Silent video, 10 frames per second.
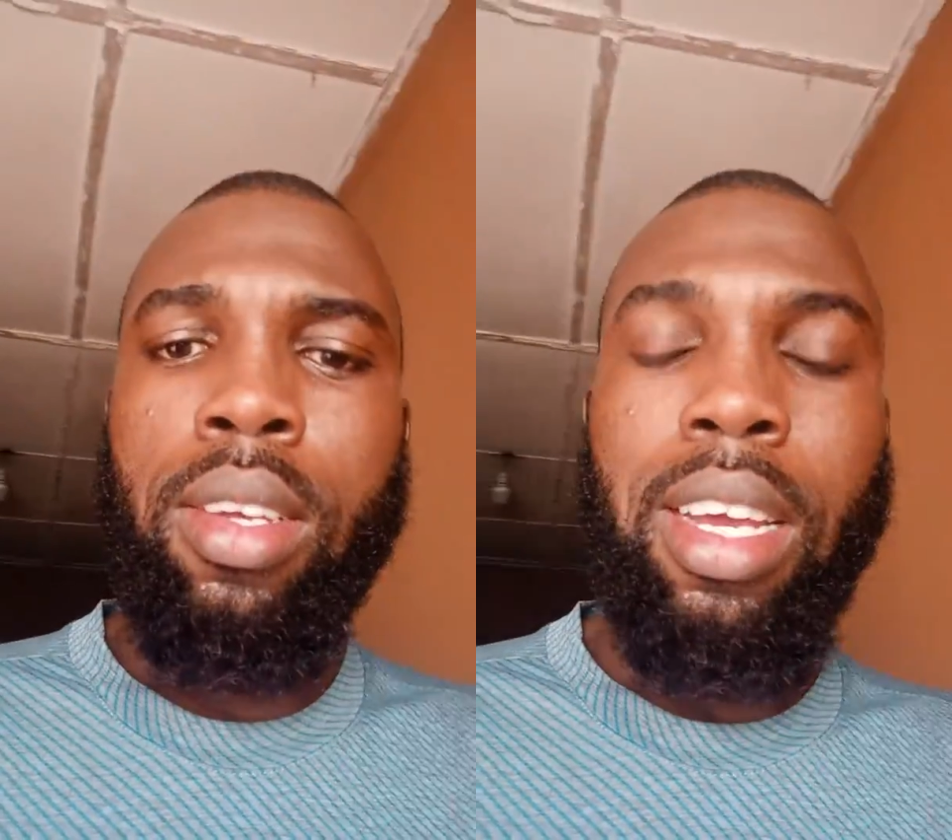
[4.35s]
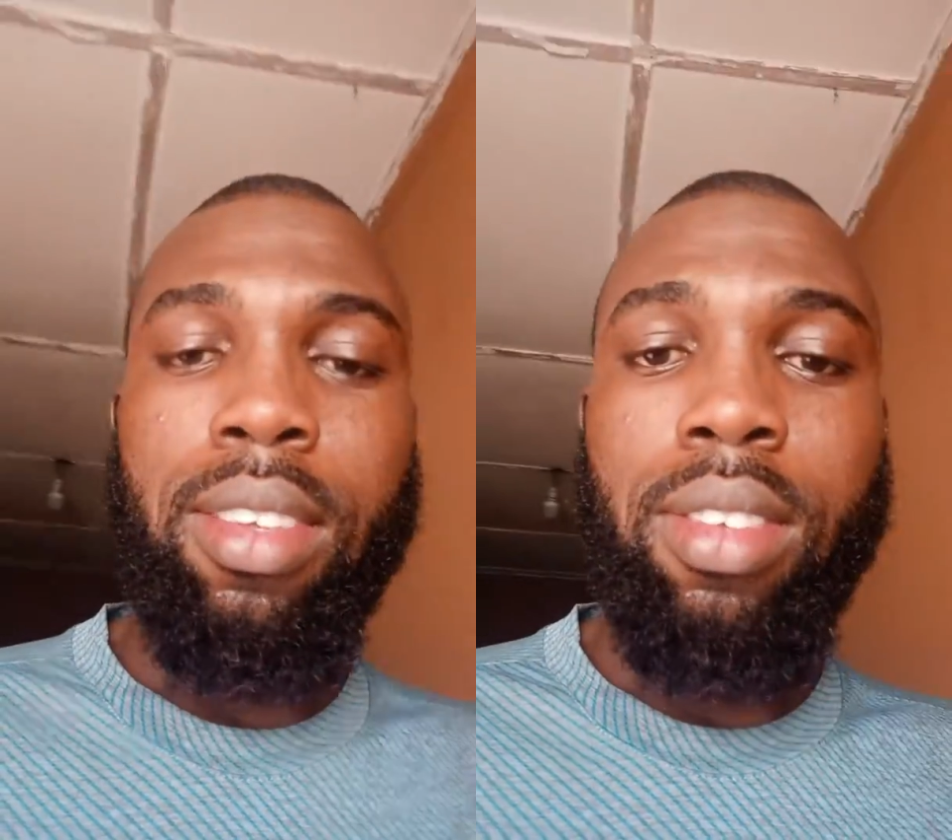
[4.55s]

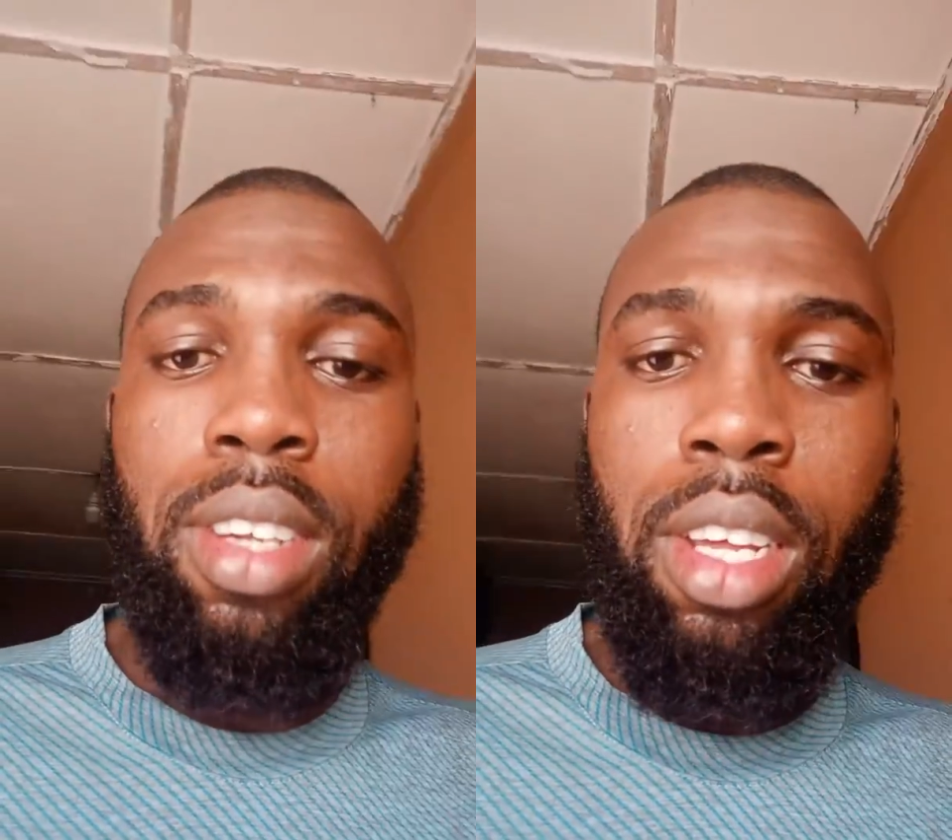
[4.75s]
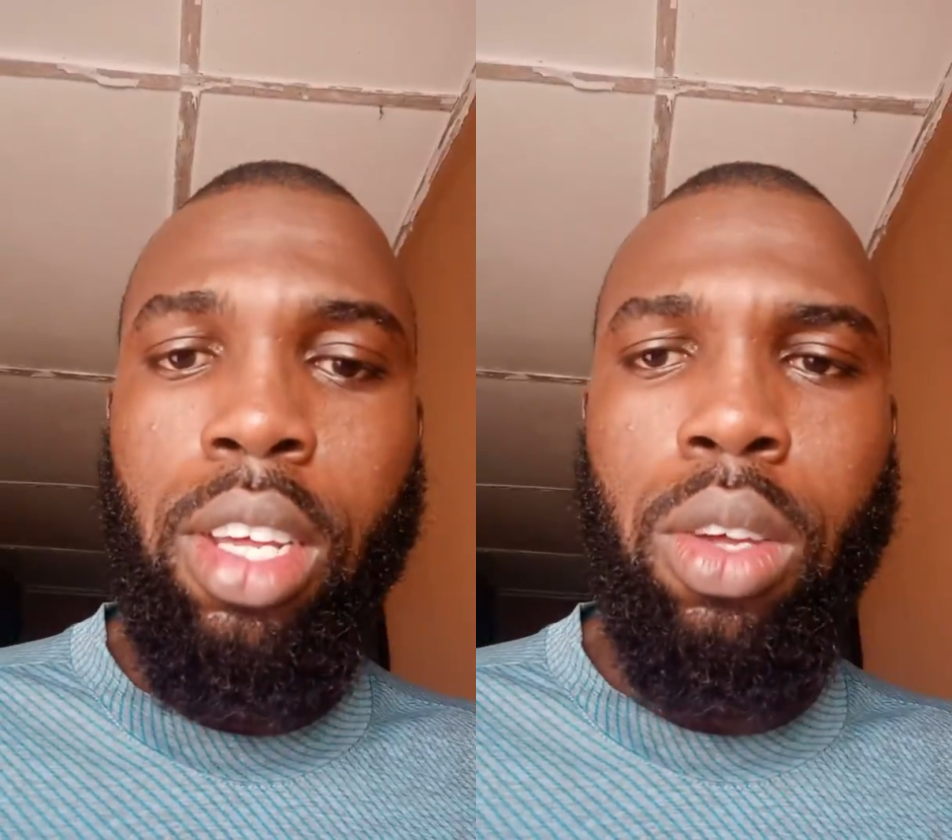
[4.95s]

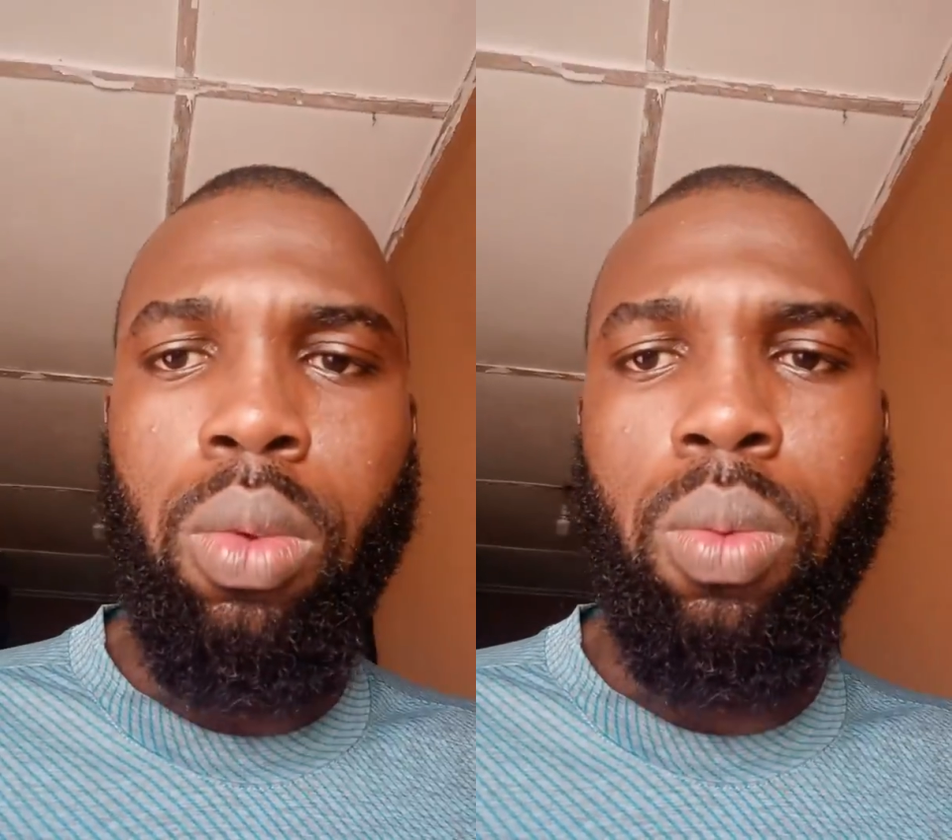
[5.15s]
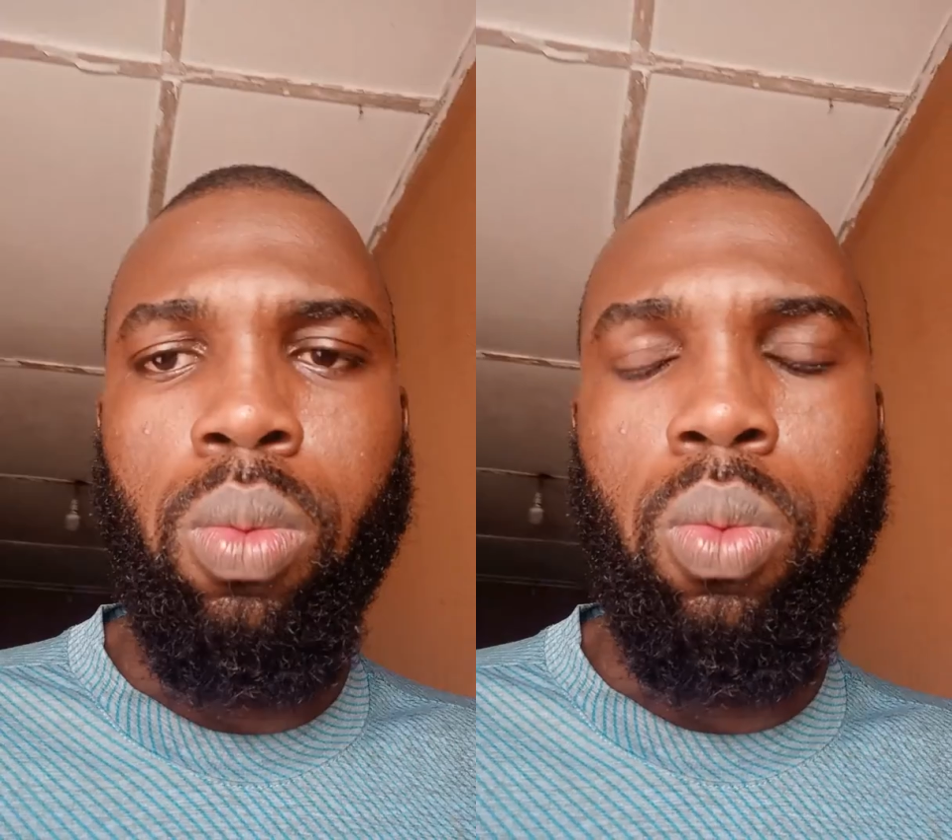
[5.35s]

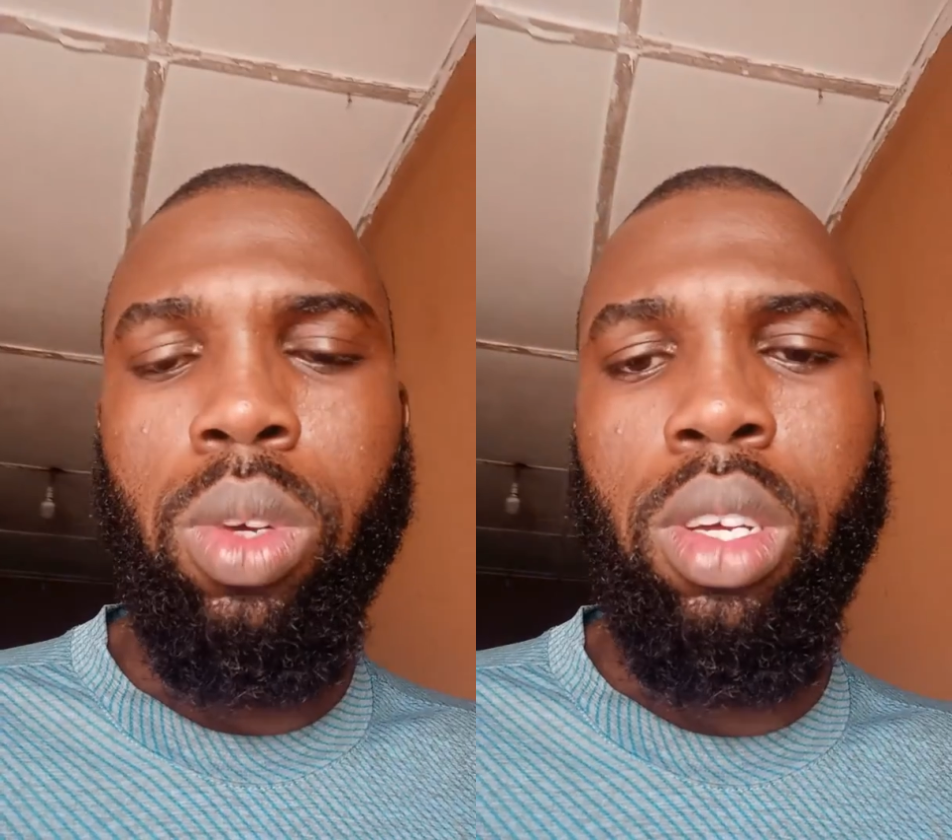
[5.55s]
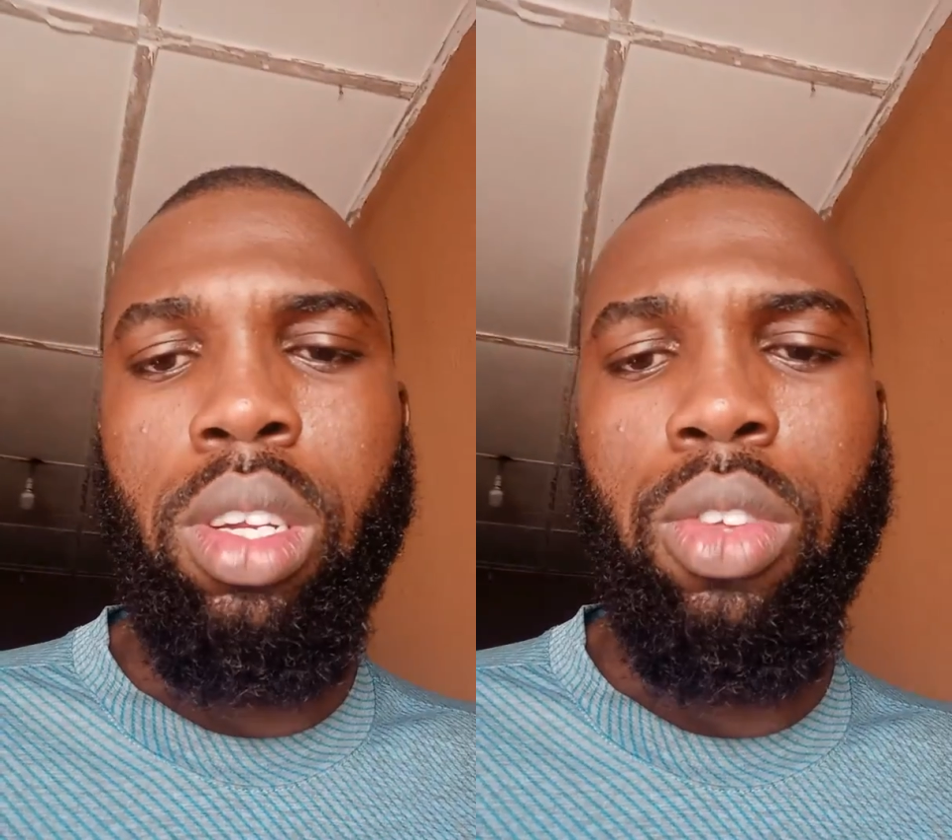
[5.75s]
Yesterday, we